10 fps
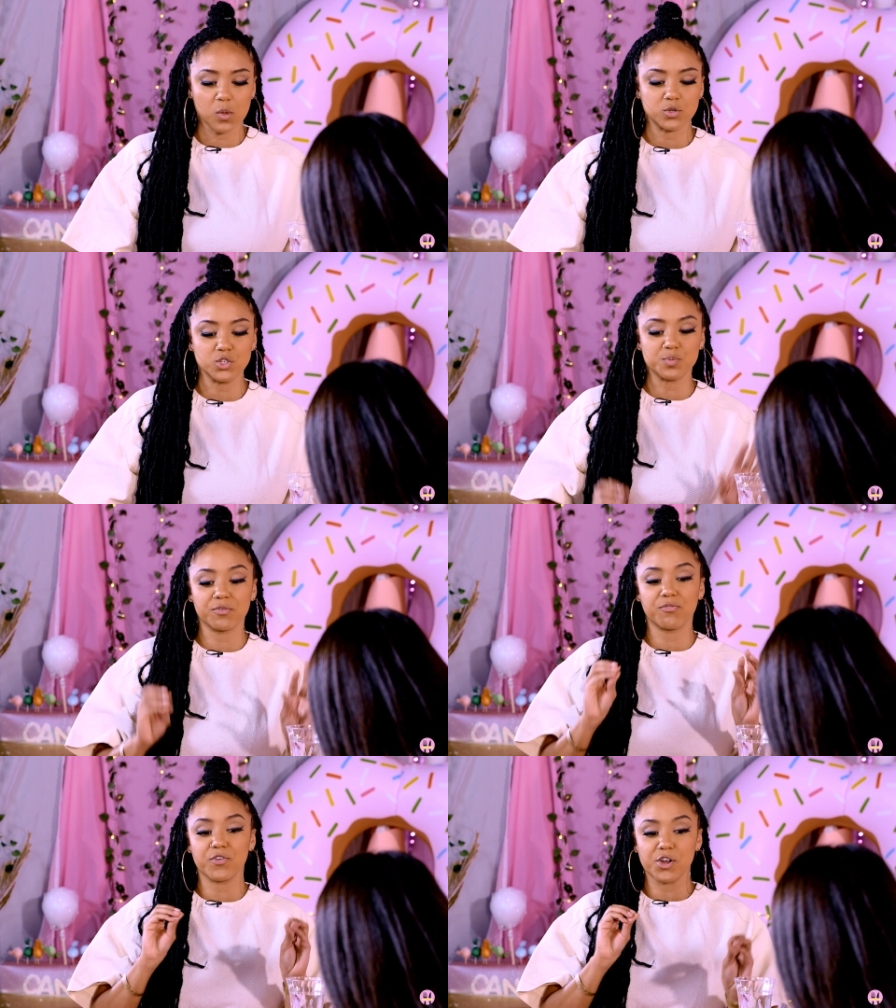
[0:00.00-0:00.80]
do you
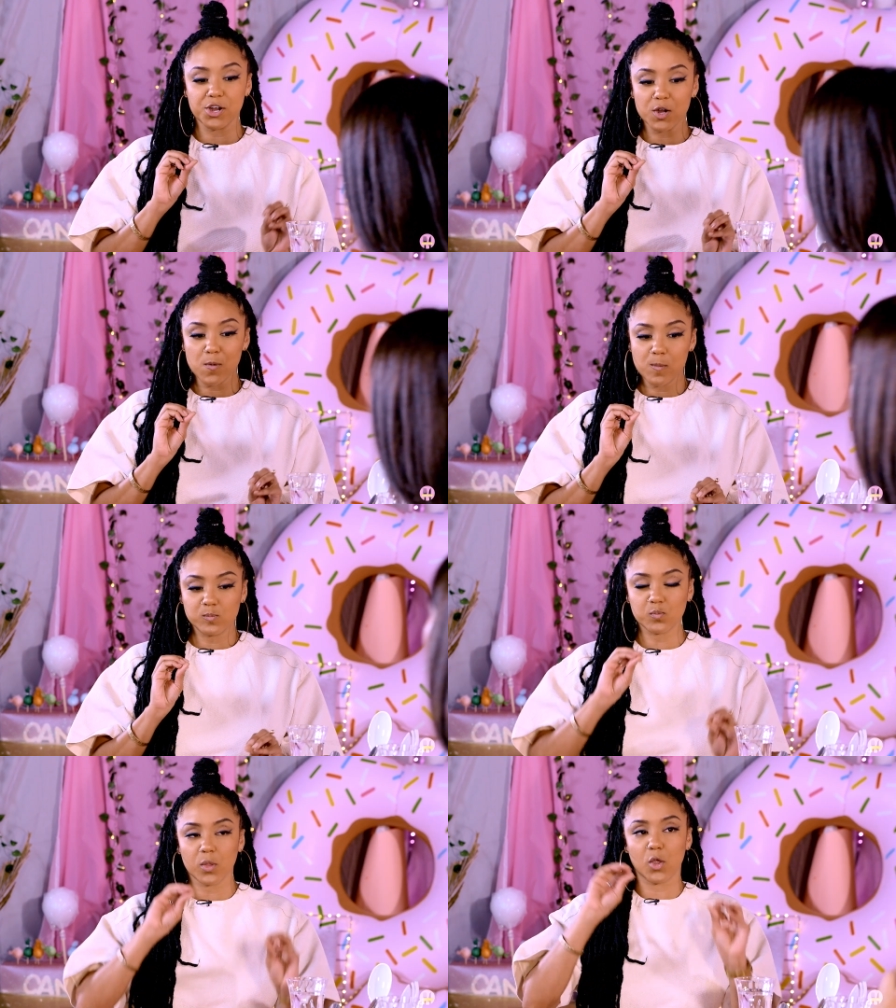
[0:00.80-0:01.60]
prefer
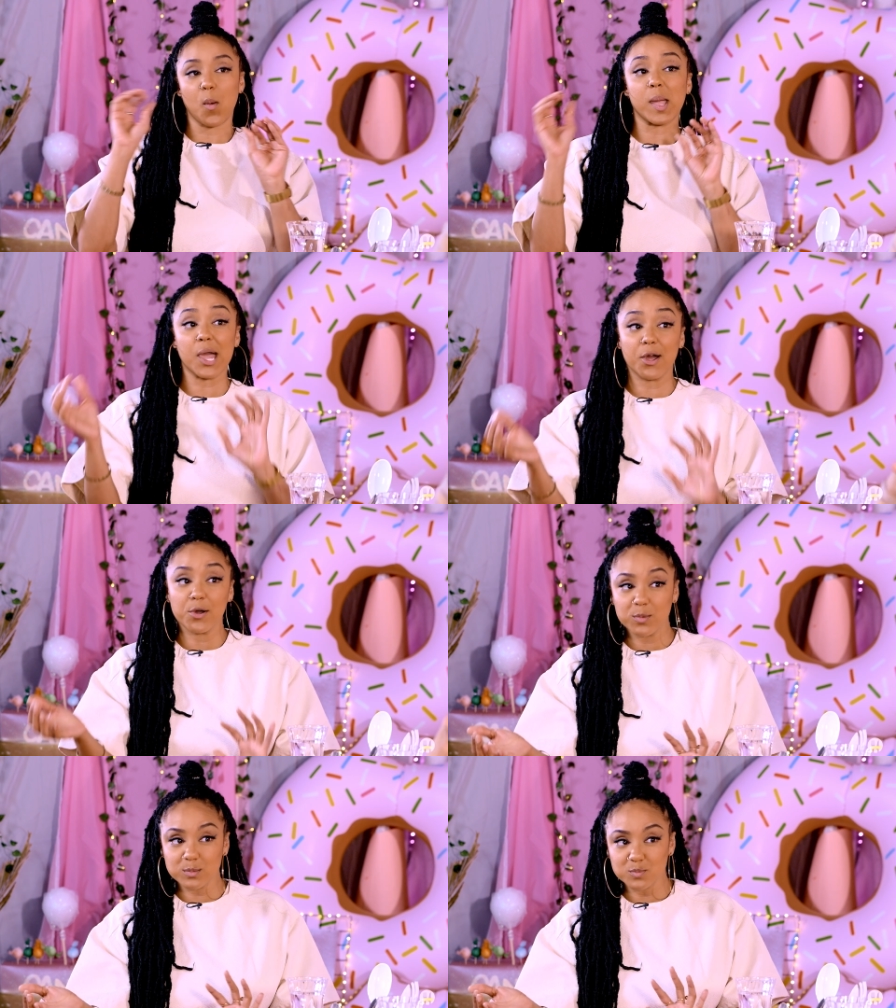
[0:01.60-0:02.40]
going
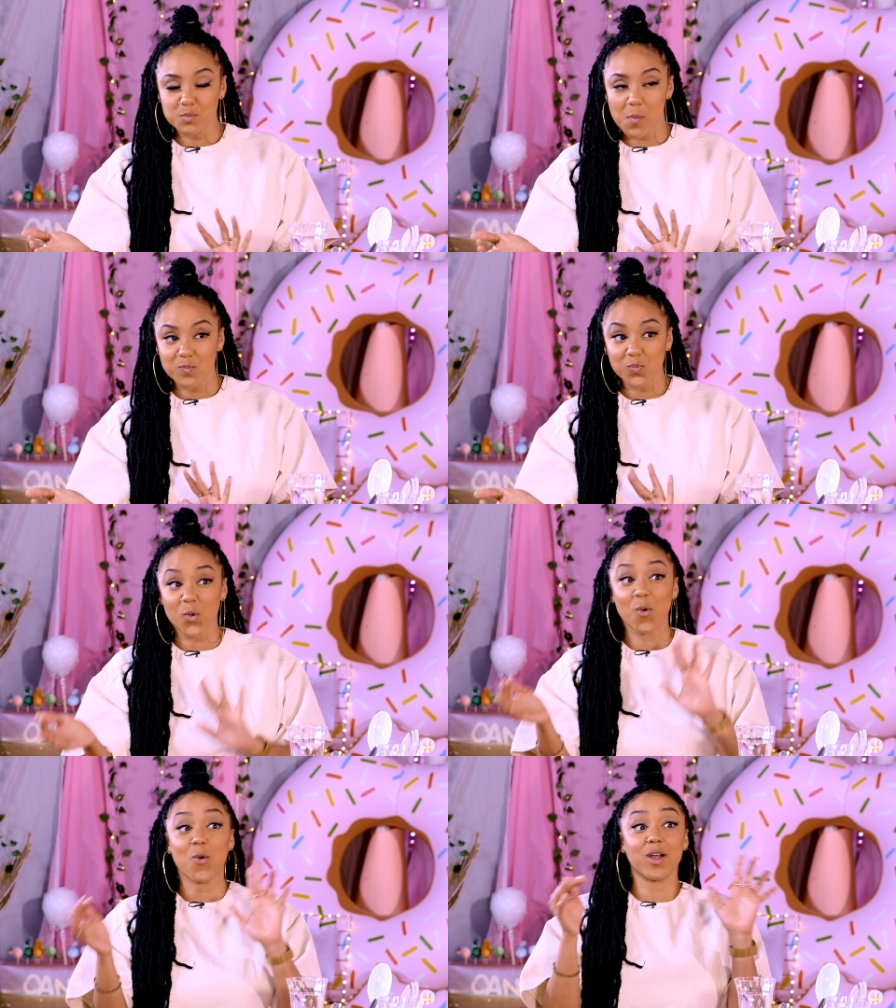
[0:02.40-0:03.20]
out
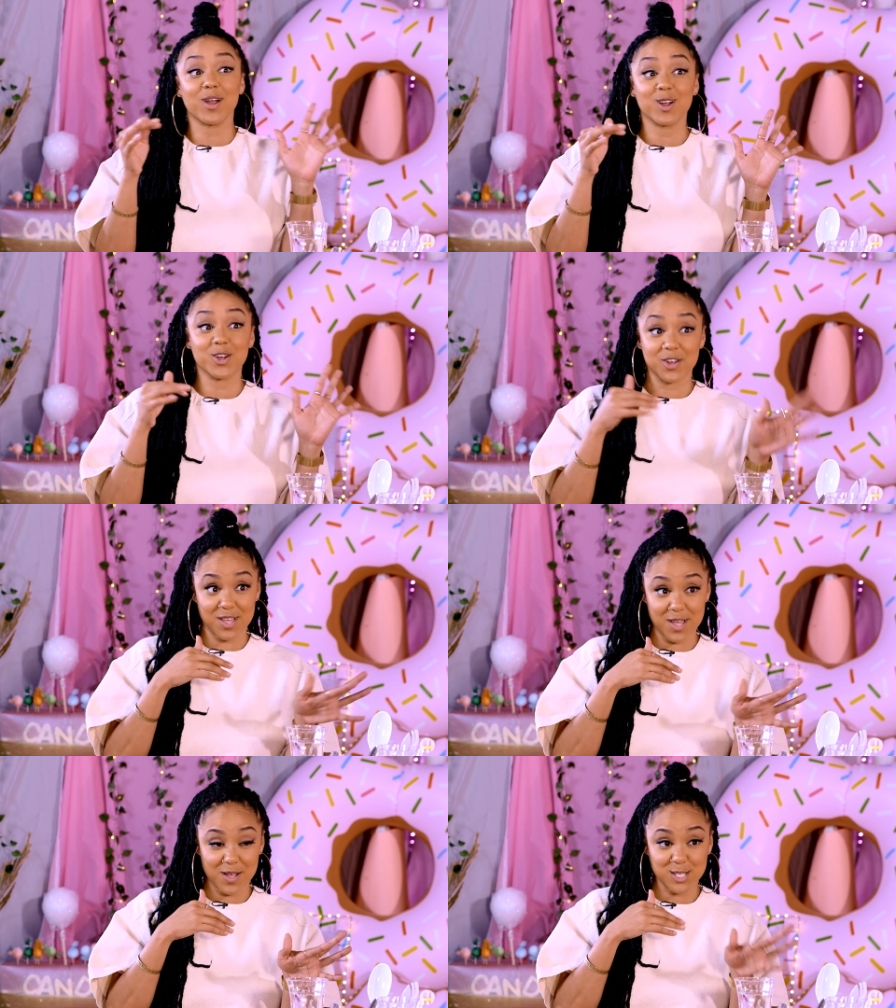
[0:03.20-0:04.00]
or
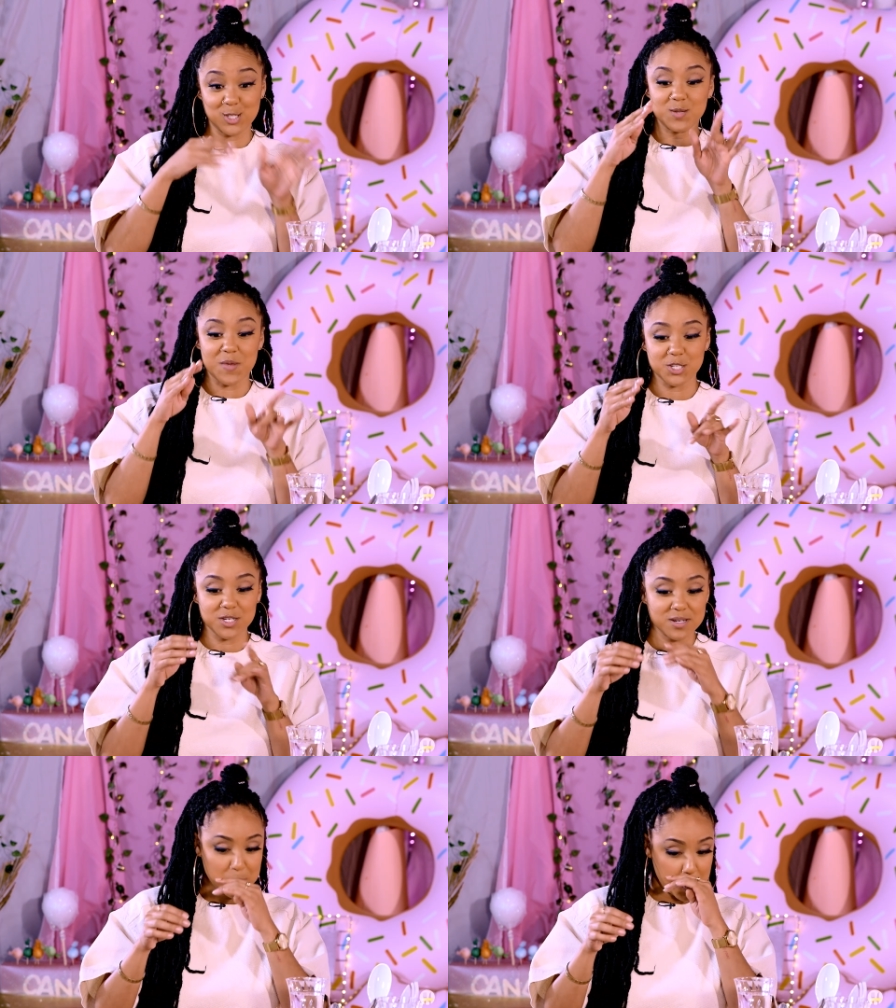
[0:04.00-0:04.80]
cooking? Because you did
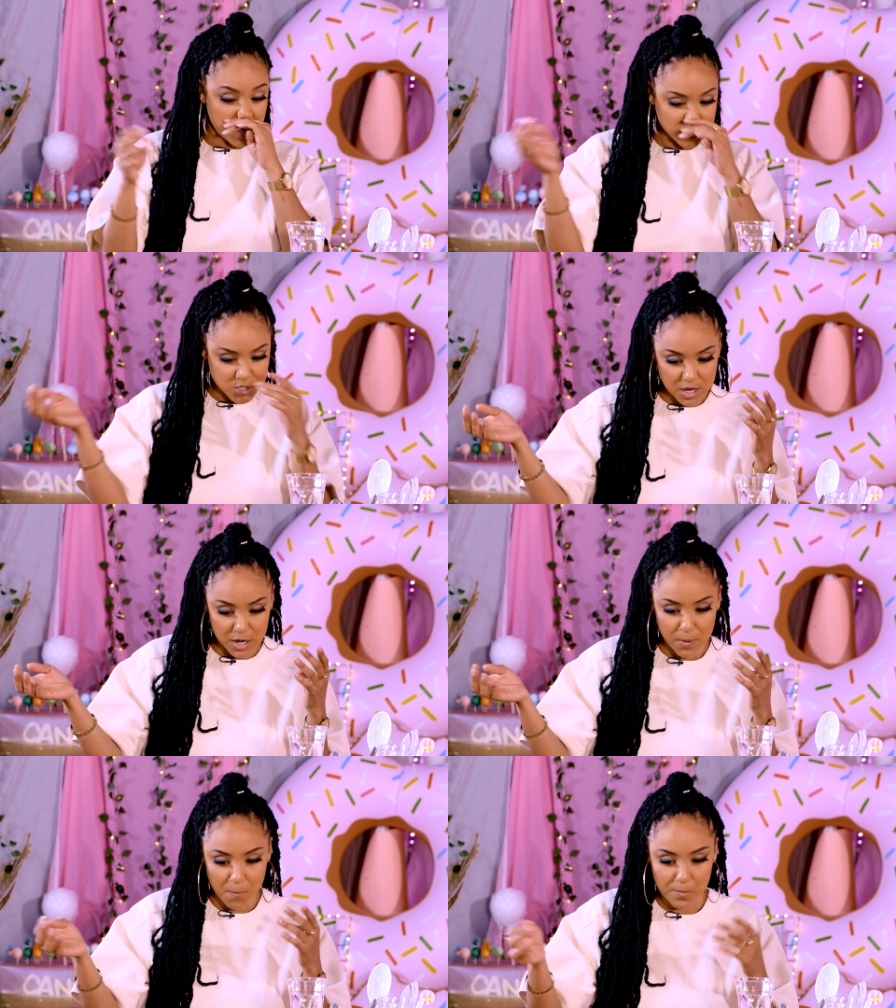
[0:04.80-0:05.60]
mention you like to cook.
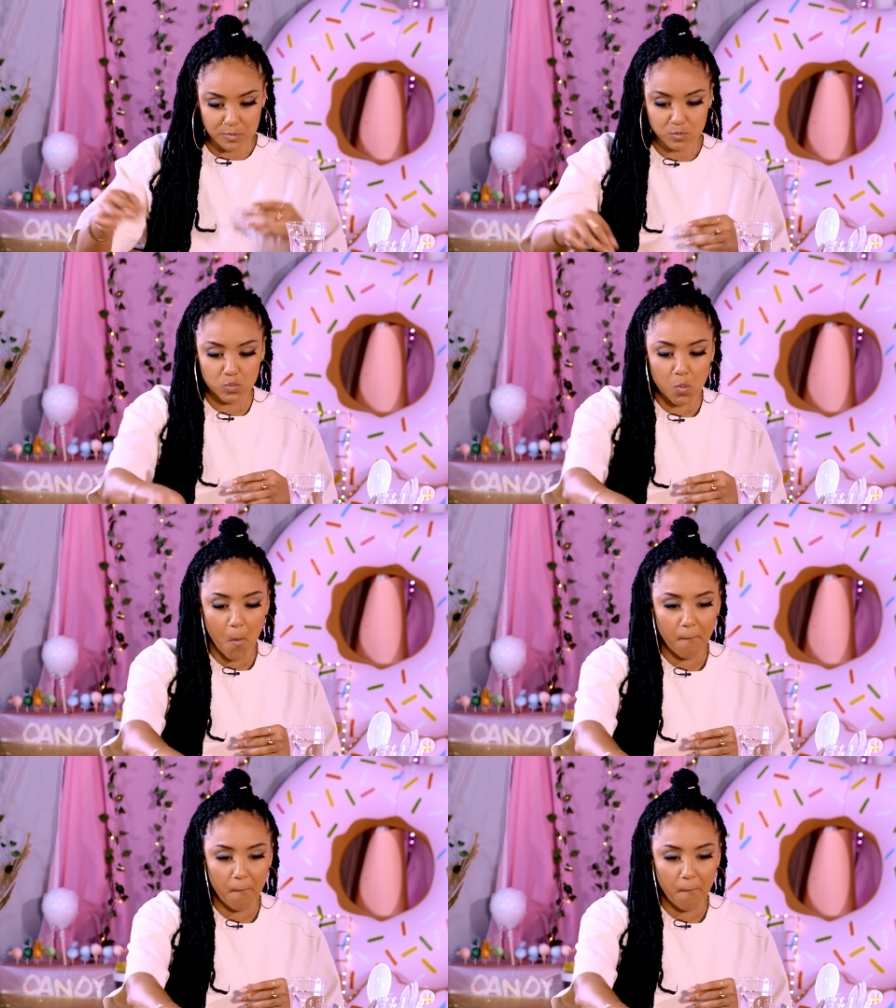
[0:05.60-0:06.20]
I